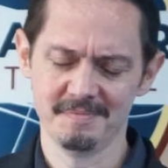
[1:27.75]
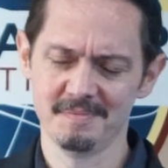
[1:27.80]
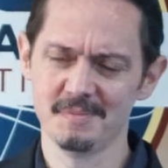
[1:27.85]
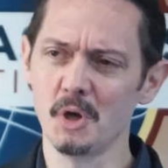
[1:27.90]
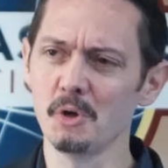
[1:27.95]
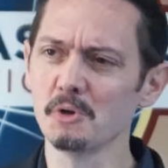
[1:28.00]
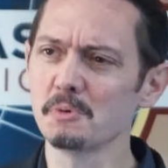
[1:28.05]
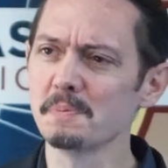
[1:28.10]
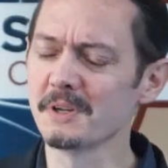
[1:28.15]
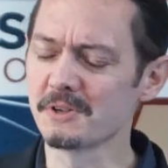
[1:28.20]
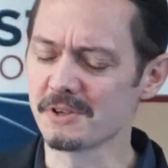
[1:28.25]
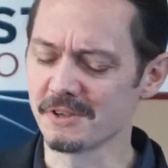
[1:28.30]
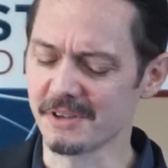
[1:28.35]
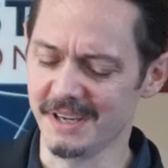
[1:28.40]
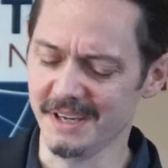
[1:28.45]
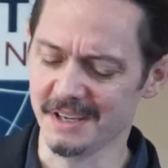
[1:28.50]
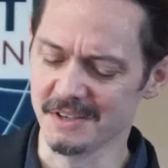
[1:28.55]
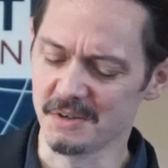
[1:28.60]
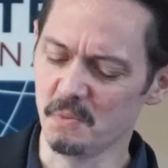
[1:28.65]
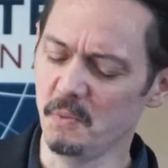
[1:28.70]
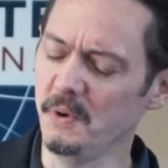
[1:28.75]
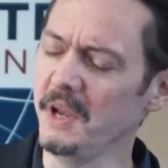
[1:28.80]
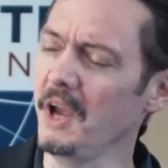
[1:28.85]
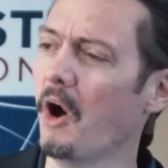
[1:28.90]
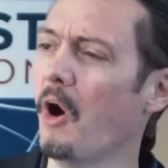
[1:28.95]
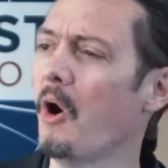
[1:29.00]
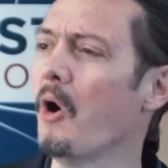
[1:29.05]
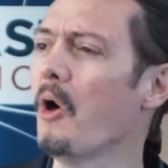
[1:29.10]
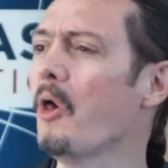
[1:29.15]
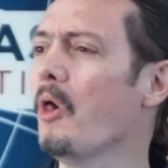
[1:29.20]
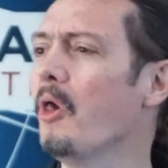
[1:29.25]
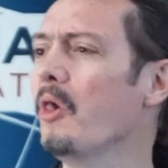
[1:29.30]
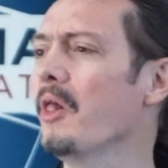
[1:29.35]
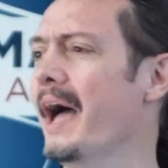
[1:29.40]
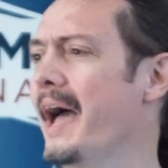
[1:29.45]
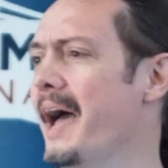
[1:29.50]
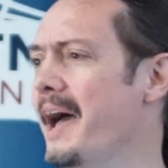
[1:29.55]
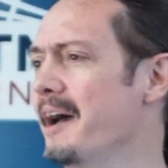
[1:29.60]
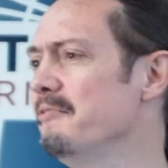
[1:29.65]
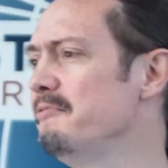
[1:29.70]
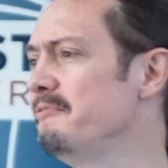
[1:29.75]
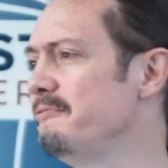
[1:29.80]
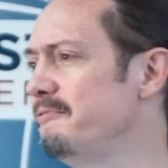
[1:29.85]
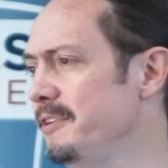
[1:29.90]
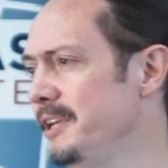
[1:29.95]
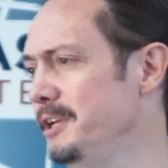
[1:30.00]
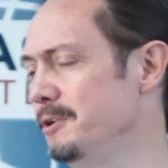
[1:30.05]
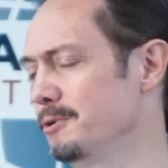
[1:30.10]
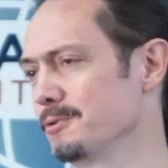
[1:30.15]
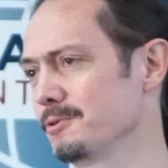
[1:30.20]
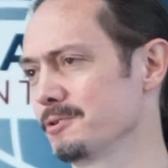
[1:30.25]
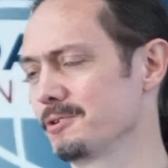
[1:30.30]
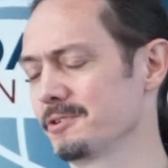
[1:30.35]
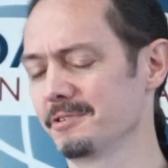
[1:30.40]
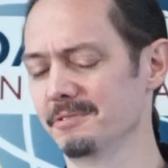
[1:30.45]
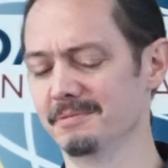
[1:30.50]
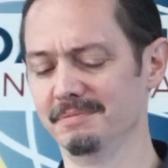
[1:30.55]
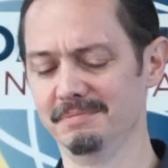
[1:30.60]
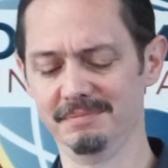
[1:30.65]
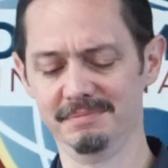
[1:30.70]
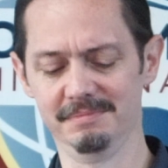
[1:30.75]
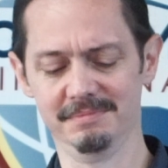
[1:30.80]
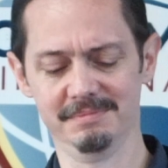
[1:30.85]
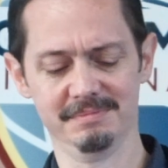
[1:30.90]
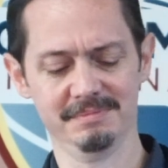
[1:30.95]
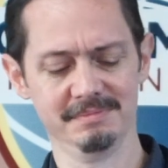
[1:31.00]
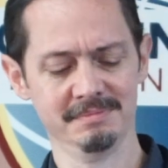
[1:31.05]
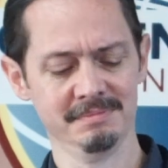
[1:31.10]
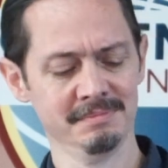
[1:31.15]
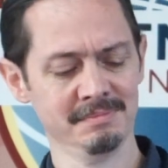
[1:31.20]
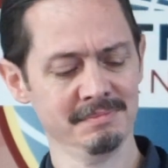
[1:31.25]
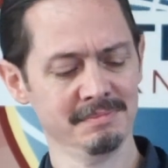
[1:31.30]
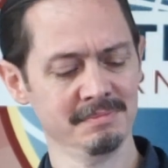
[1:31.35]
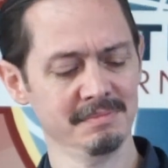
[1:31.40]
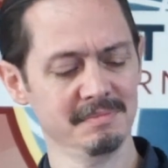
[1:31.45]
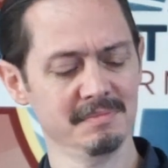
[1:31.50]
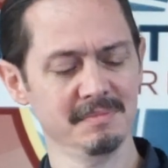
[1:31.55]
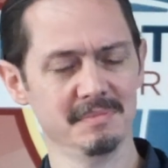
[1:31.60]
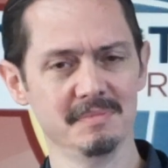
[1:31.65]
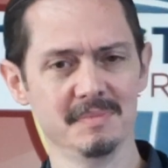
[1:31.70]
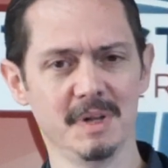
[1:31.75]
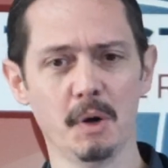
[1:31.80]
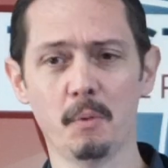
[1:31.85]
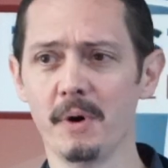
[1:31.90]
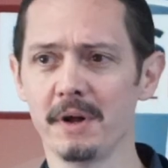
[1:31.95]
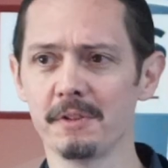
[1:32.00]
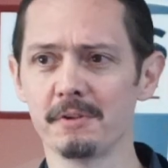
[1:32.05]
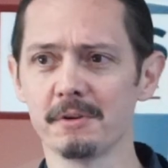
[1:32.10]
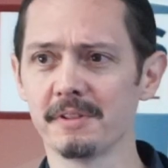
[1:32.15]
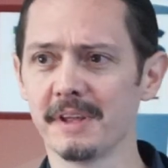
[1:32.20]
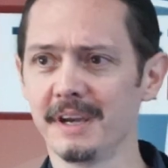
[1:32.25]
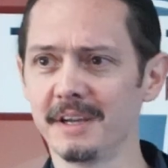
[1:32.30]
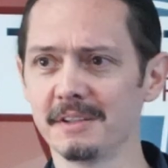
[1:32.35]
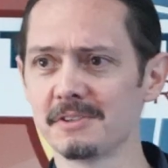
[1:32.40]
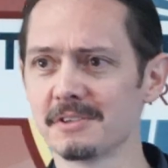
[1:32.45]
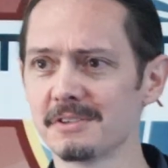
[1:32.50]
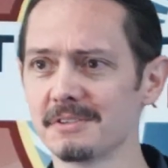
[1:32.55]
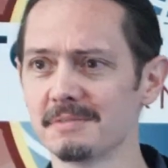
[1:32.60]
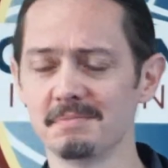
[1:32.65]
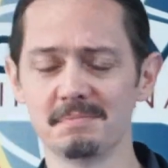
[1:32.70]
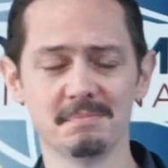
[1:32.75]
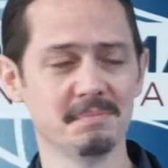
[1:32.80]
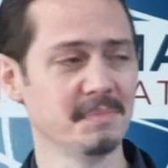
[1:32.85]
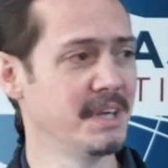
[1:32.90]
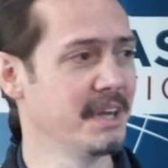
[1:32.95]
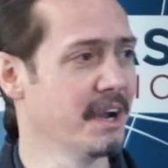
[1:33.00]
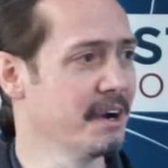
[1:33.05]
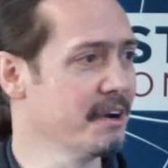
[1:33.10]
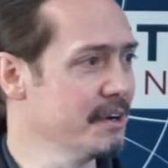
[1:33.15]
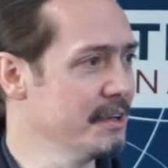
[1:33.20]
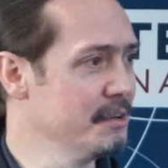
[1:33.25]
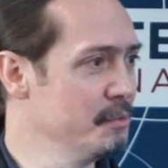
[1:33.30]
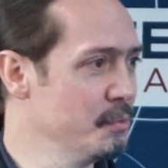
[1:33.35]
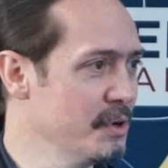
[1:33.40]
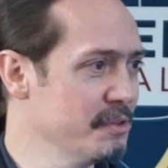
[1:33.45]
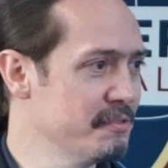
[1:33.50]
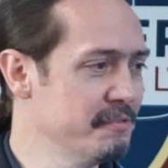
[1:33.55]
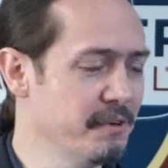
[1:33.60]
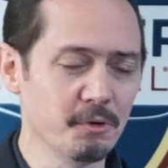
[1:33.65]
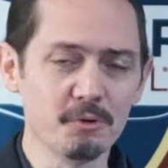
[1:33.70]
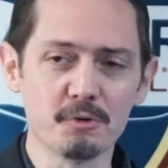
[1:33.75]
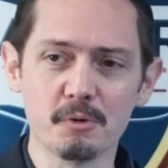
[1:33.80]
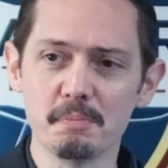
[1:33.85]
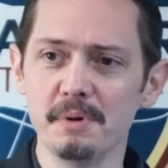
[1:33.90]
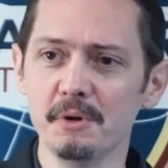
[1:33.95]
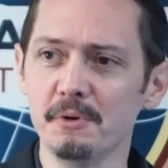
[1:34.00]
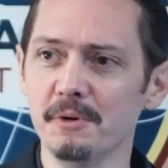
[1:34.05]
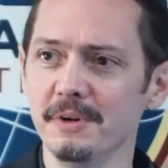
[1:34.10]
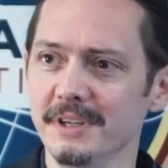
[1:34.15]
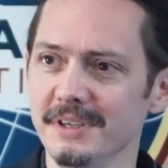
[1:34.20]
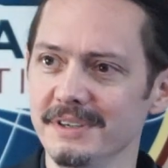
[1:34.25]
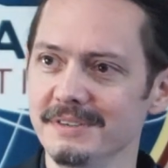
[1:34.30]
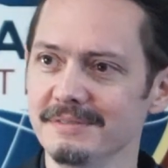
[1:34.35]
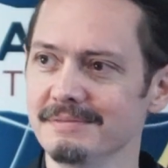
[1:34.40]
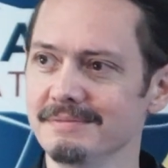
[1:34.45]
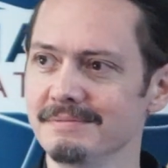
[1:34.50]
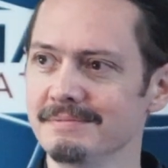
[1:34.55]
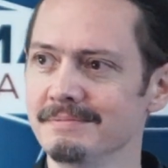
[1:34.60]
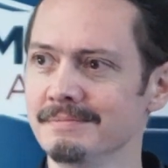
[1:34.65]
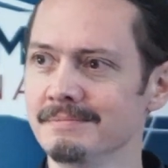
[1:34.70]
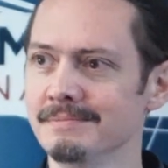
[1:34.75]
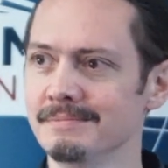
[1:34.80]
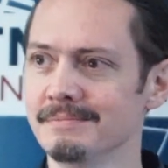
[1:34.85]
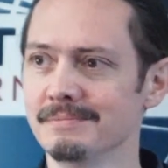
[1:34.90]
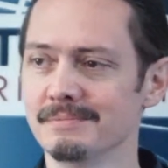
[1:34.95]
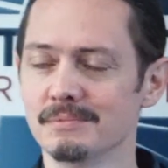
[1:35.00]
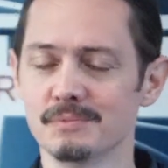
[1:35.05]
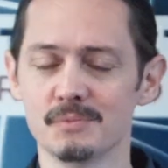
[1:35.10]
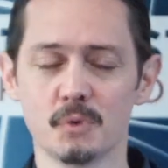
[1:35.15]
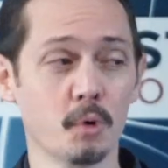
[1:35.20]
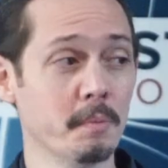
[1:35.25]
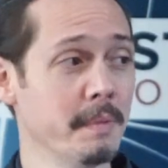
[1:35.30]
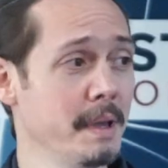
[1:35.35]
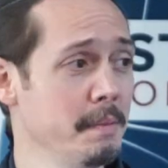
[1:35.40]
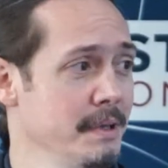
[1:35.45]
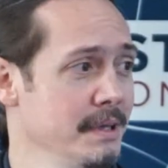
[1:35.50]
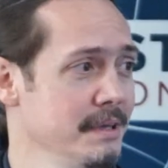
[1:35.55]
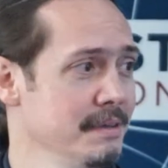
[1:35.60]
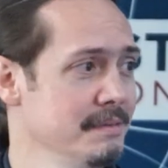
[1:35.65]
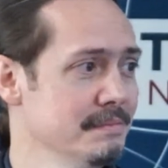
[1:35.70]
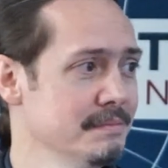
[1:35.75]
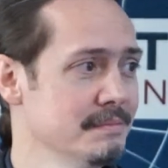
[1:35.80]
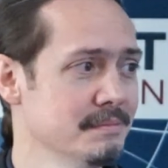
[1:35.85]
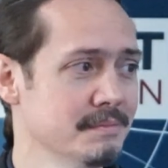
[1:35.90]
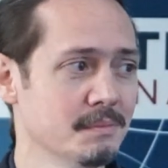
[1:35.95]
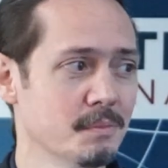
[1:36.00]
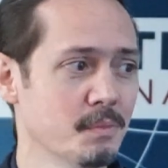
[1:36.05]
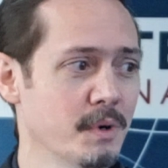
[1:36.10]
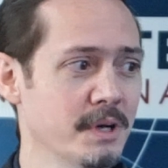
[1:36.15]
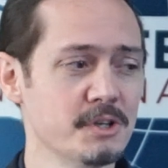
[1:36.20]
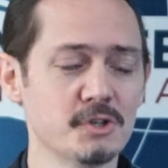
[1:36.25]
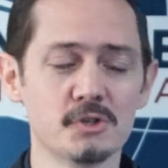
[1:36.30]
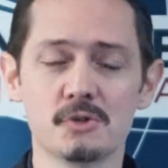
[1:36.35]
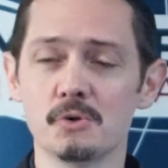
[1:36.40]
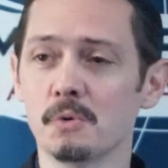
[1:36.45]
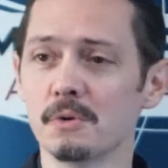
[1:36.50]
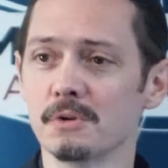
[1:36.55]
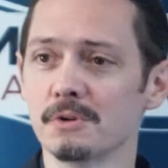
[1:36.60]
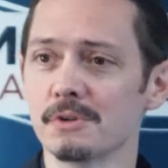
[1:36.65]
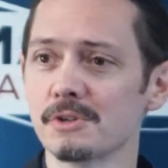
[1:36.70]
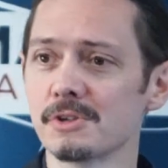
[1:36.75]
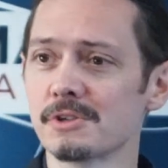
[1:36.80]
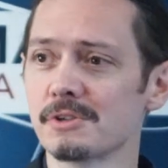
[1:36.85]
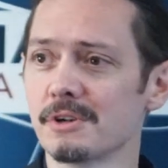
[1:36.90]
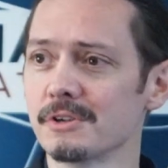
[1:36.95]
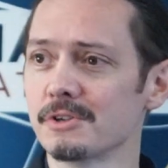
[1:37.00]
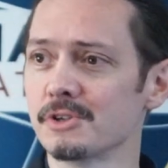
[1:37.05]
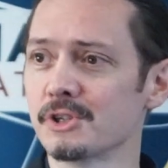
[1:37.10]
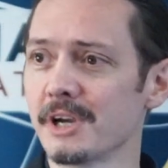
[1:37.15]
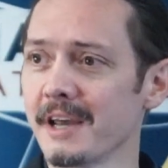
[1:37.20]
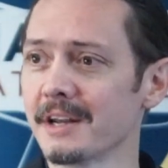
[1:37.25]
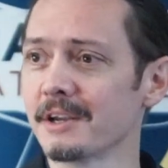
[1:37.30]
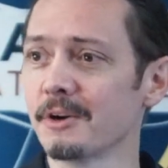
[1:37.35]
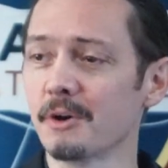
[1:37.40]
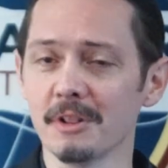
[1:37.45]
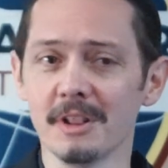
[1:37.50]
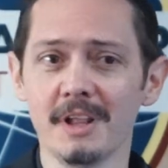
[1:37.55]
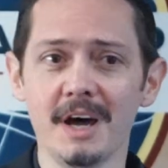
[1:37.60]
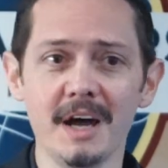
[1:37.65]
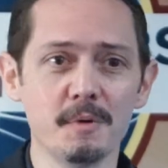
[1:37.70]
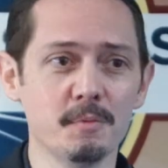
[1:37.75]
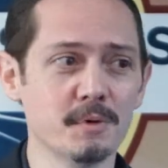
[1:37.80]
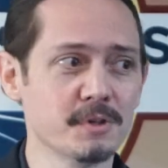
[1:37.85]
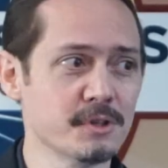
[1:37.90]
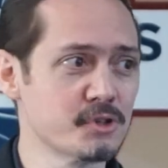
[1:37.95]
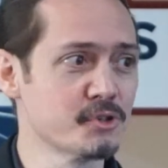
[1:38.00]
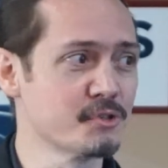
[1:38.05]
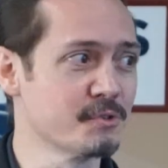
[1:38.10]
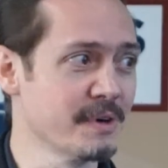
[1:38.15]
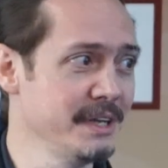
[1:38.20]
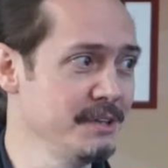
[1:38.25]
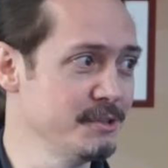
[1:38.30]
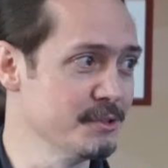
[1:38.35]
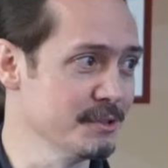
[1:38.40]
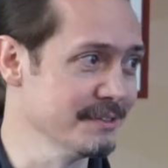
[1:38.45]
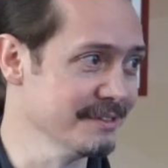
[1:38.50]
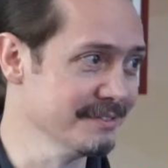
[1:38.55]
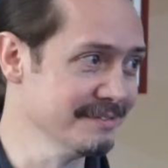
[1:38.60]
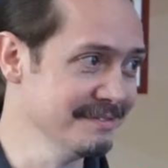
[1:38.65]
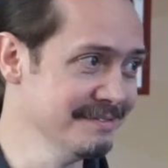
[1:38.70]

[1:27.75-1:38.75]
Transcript: Toastmasters and guests, we all have fears. Now, whether that's Garin with vulnerability, or maybe when his daughters start chatting online with a stranger,